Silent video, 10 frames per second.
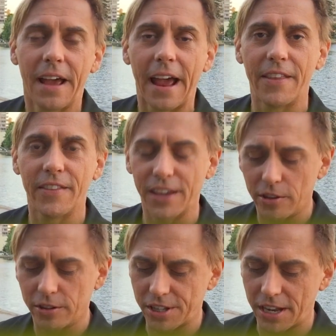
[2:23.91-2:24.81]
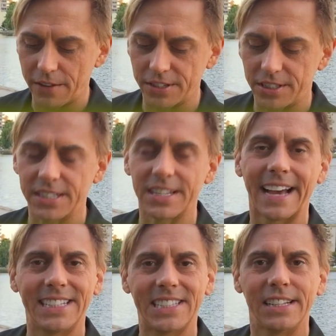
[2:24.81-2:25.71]
And then the other side of us is
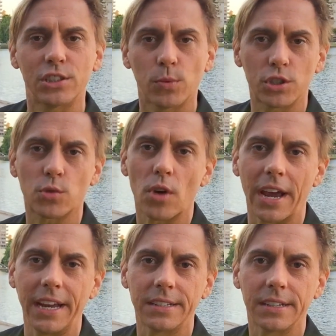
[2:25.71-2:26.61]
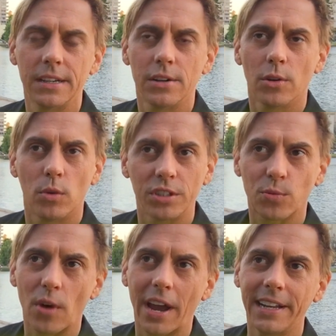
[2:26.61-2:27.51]
I sense what's right. What's
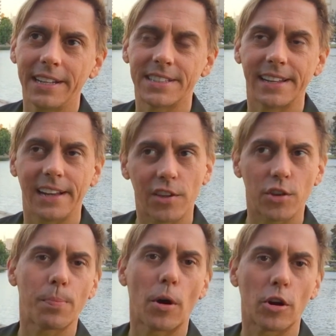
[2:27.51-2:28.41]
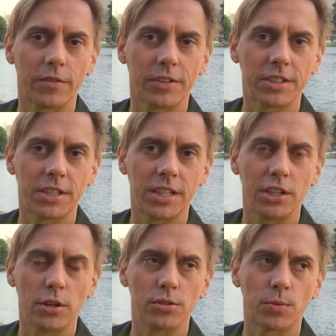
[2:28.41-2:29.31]
right is that other part of us that
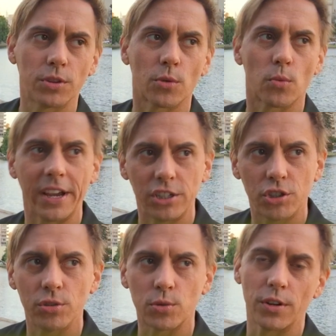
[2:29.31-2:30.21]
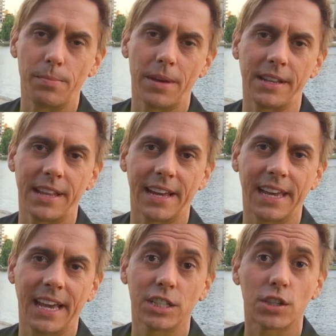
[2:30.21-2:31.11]
knows what the right shoes would have been in that
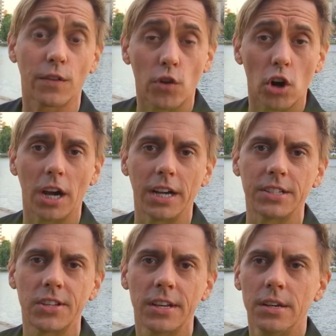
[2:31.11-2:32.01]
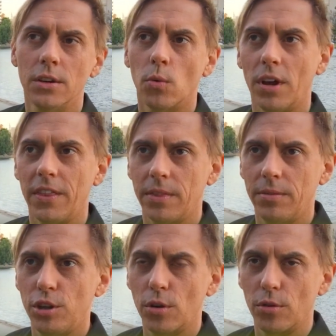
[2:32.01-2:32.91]
case for us, what,
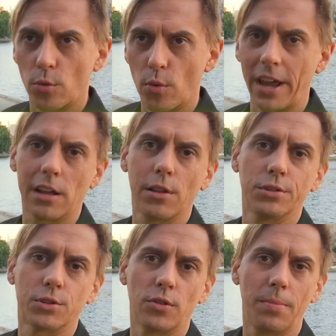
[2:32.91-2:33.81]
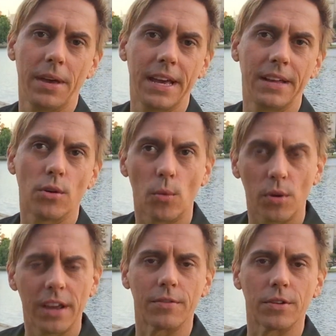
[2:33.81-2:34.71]
you know, the right clothes would have been or
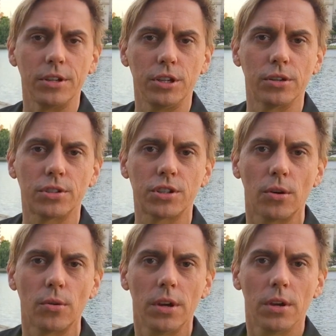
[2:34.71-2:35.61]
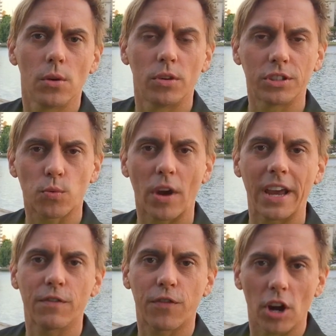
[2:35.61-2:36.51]
whatever, you know. So what's
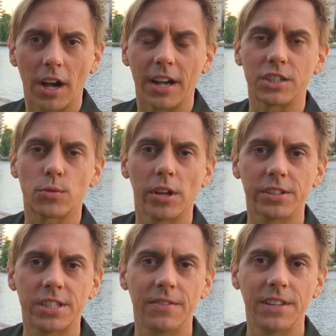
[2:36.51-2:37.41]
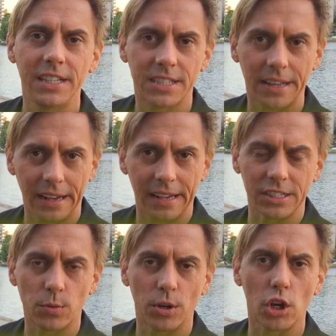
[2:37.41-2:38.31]
right for us, relativity to
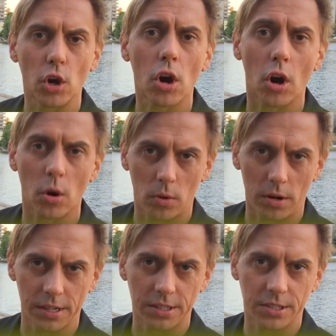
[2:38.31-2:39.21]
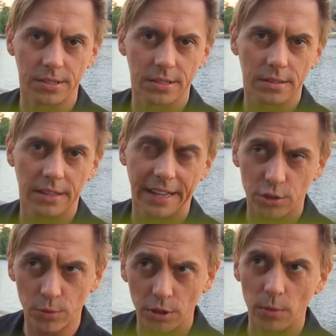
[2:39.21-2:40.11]
us, what your heart wants,
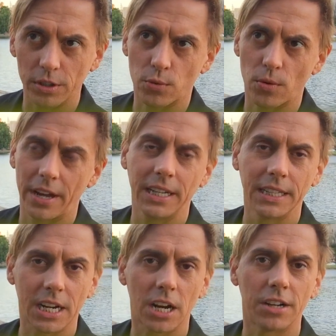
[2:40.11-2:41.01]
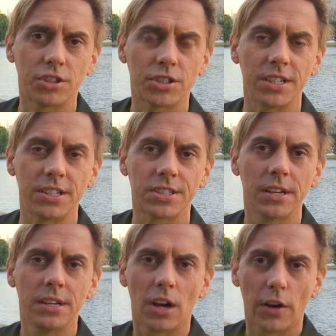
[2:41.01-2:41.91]
that's really what's right in the consciousness
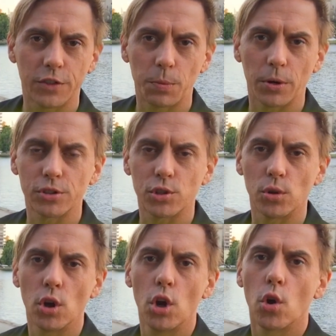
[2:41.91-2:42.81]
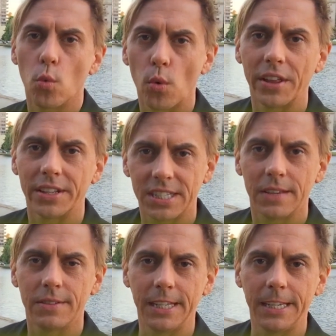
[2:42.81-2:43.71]
of spiritual
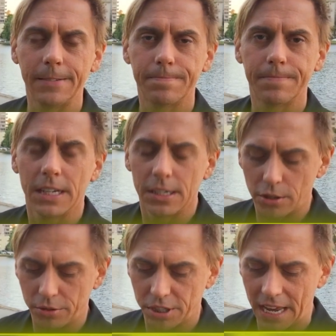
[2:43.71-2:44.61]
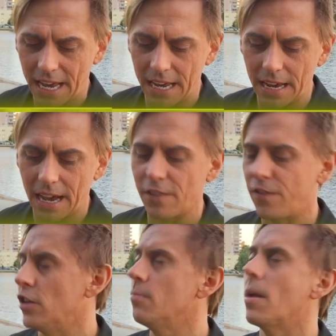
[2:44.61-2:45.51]
relativity. So today, I
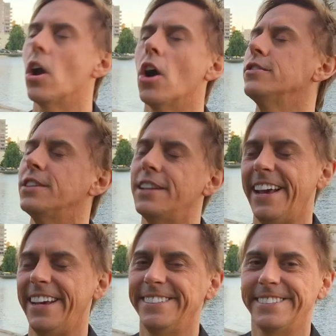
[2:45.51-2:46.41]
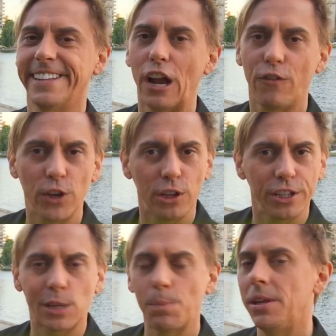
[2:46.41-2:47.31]
feel my heart today. I feel
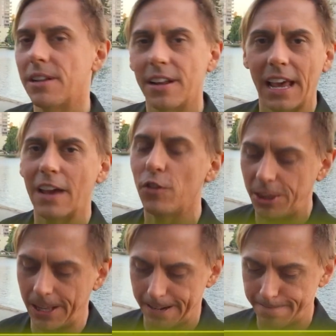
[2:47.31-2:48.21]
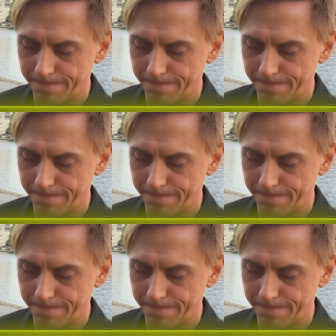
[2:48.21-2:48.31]
its opinion on everything.